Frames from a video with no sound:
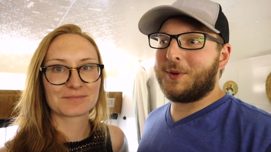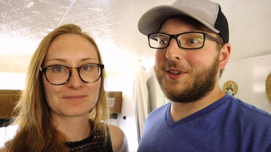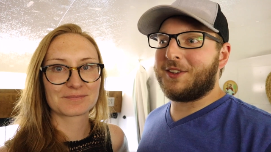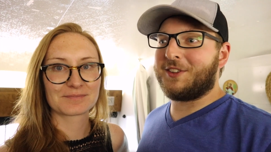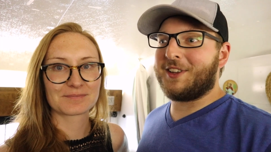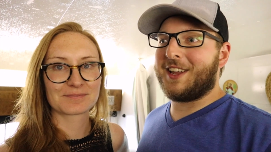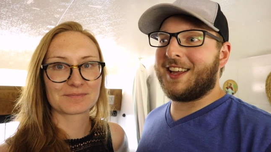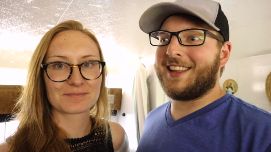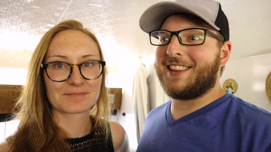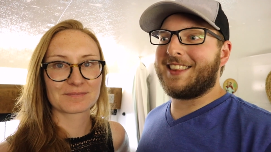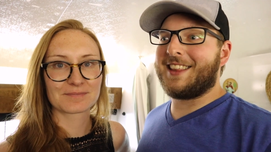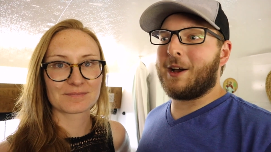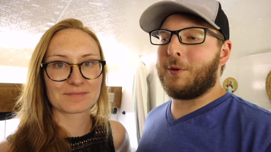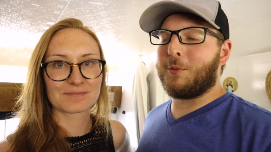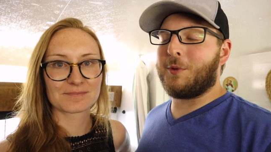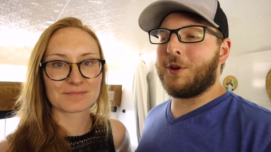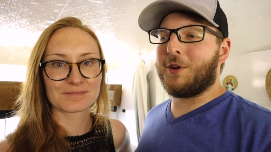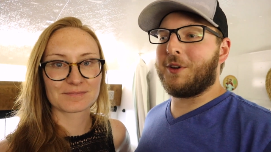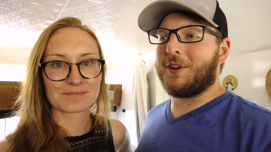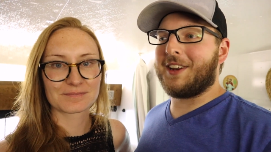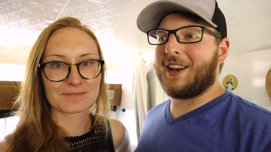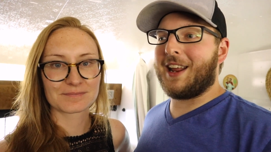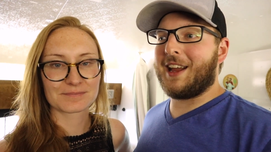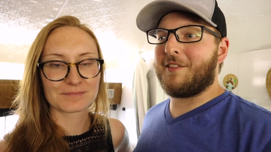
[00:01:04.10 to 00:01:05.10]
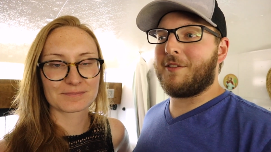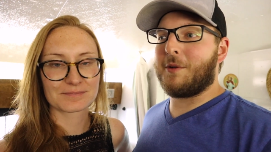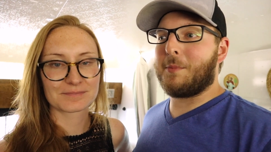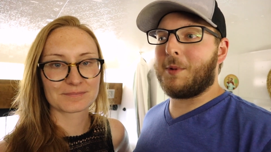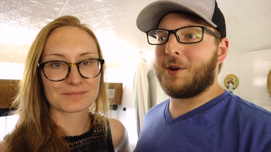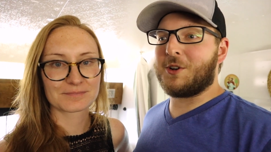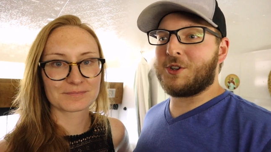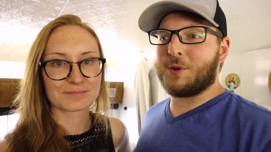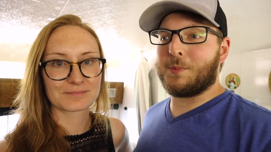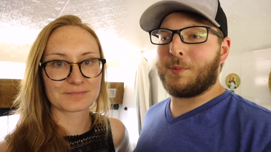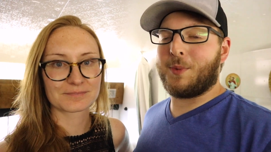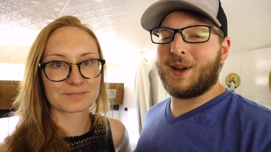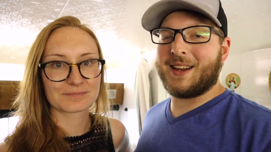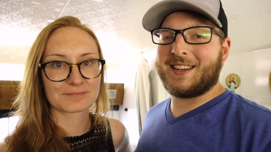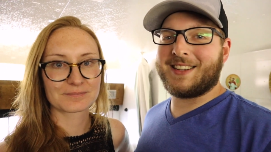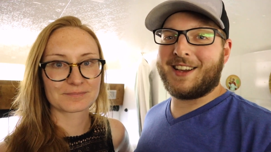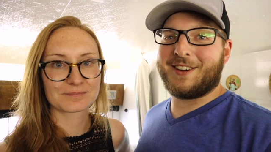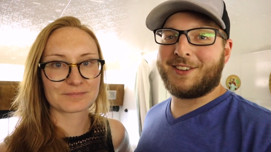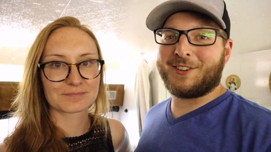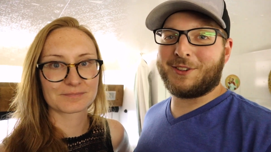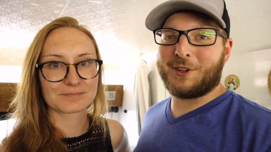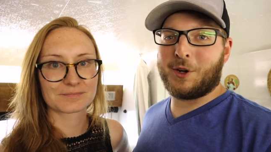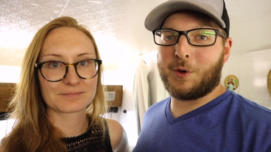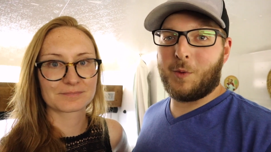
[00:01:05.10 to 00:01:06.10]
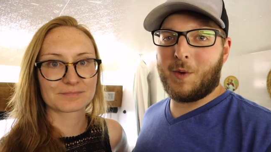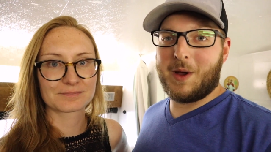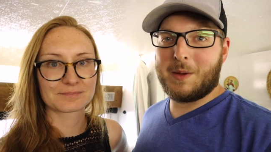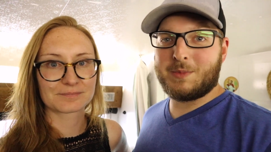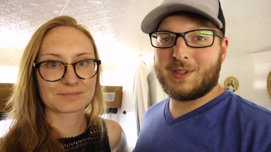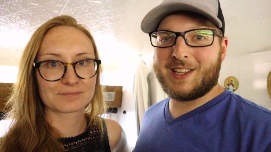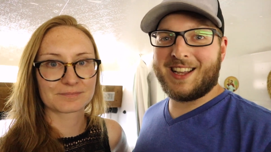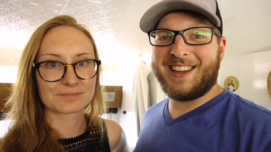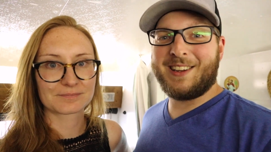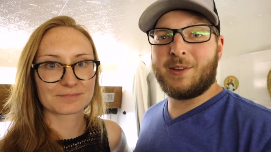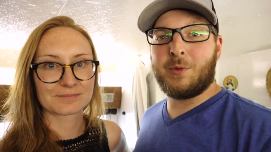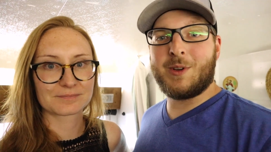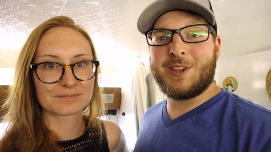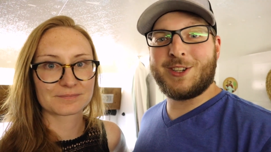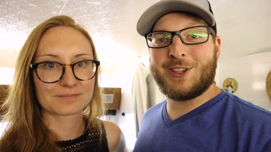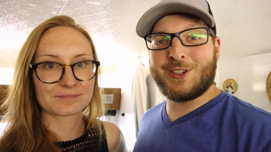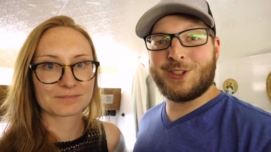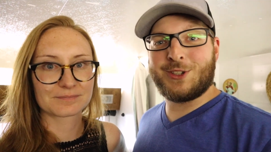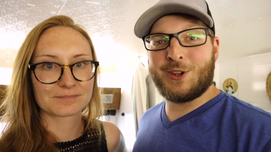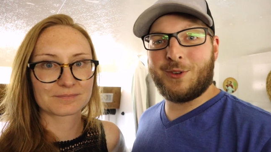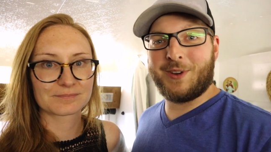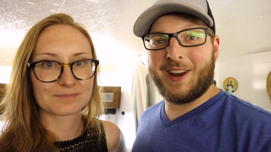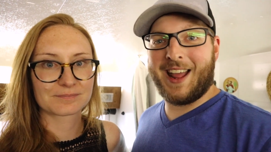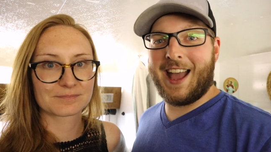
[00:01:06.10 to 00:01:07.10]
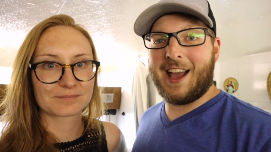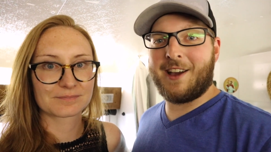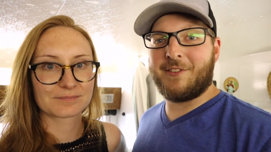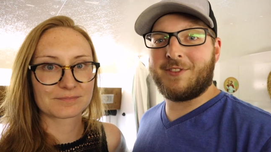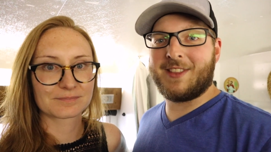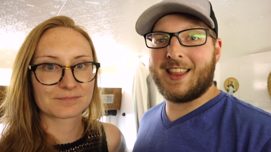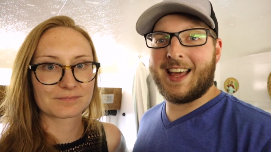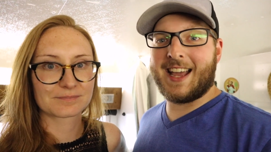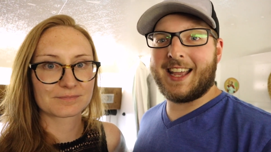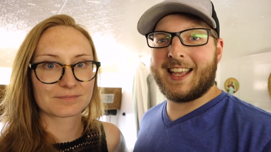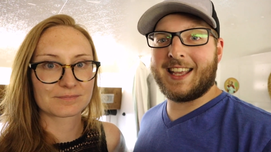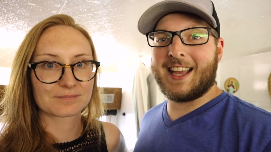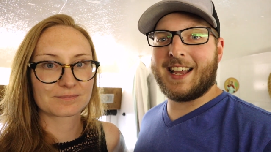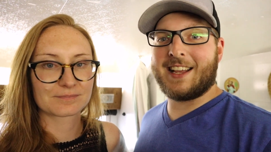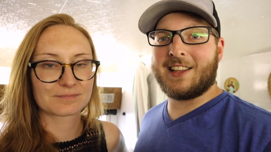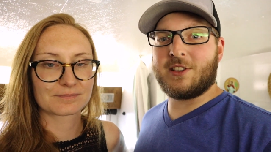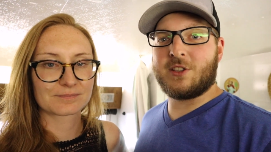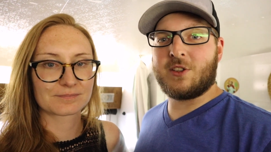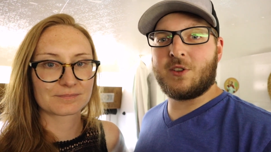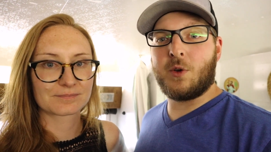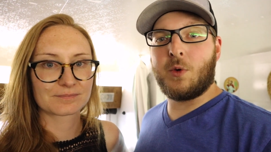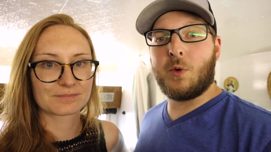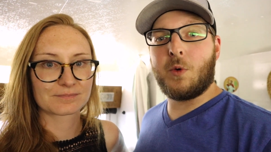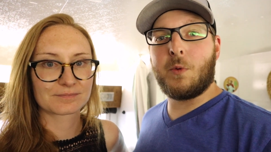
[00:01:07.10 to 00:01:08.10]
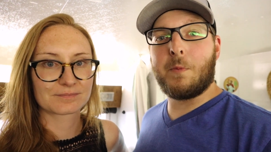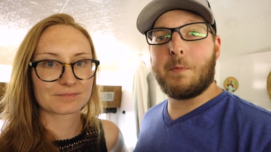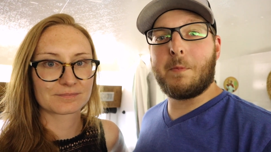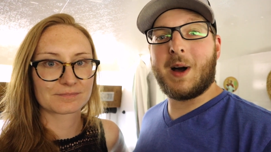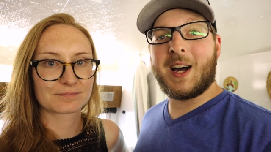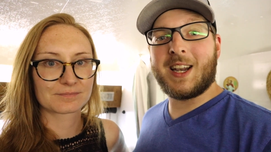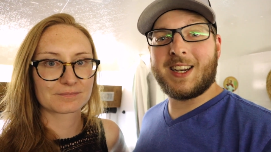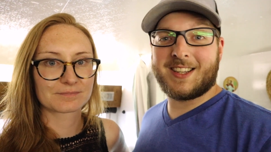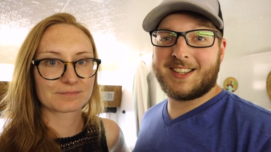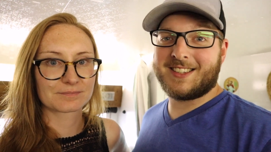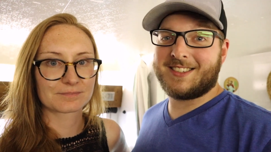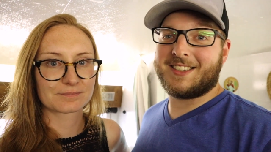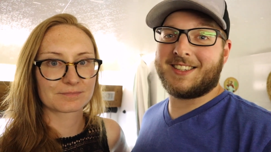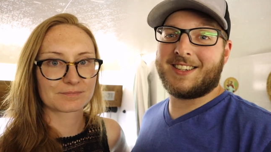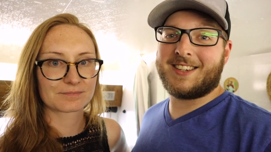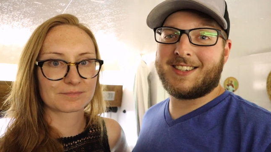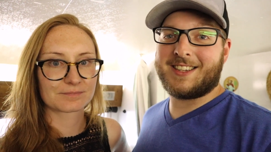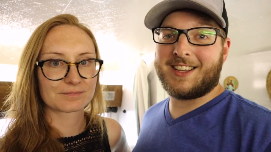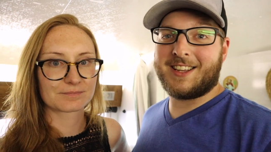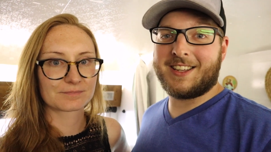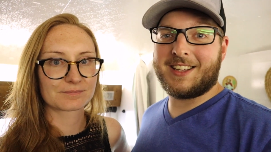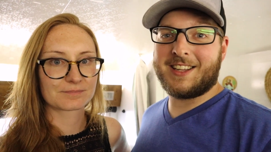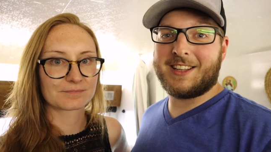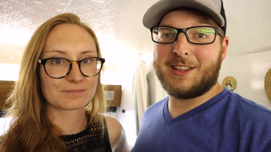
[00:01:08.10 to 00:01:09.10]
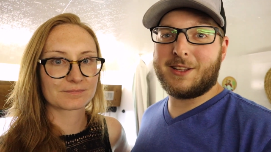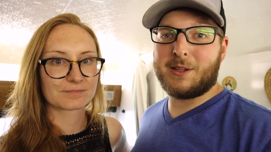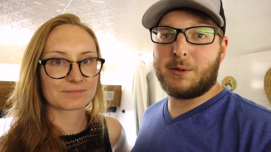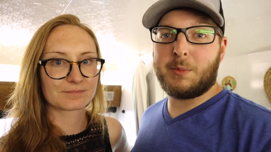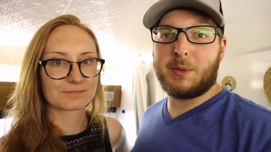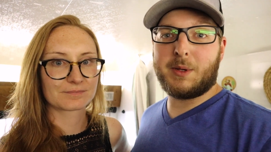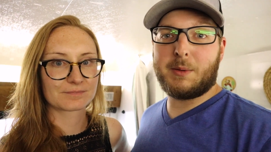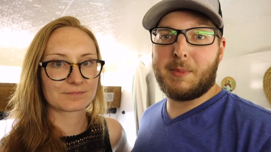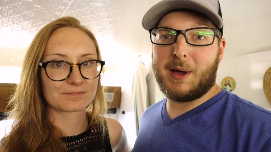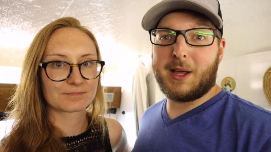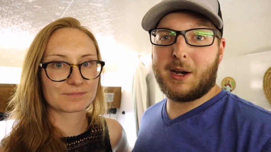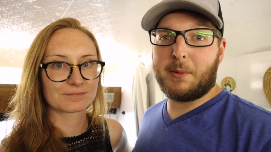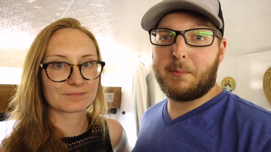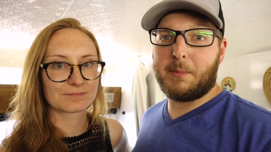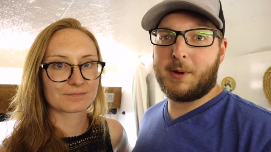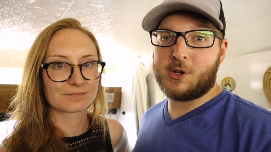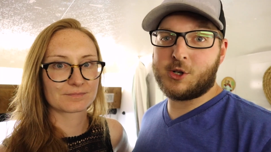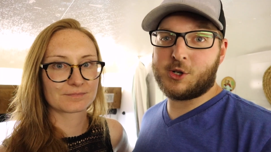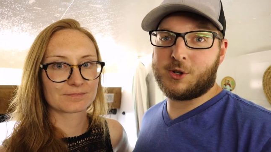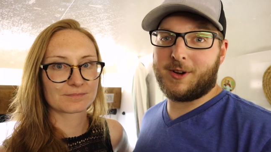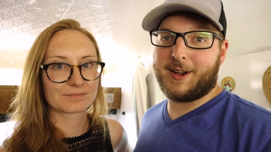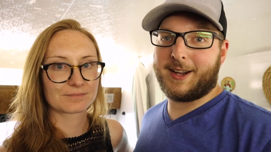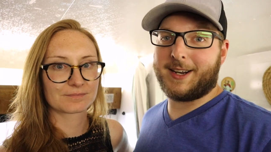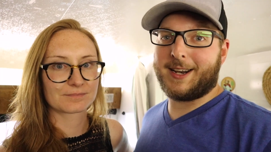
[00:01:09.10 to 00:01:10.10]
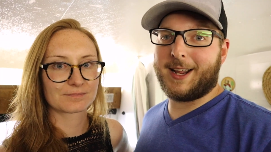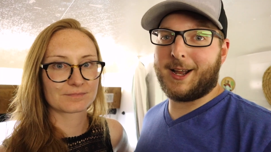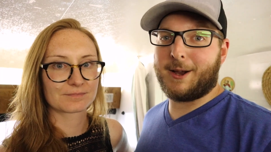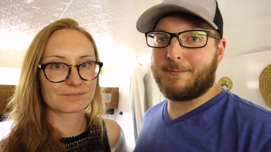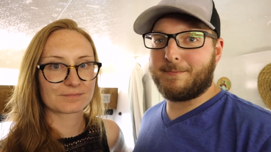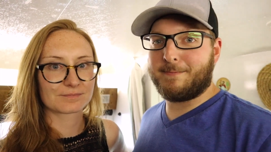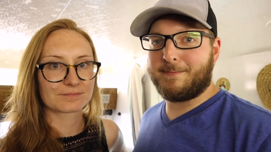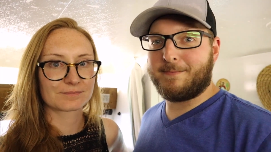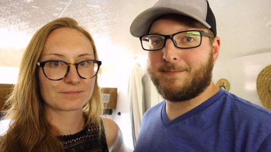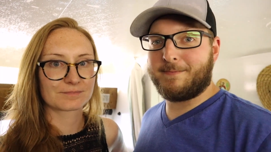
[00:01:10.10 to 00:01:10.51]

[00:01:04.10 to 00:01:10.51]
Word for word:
Speaker 1: we said that we were going to have a budget breakdown on our website, and we just don't have that yet. So Monica's going to tell you a little bit about our budget right now.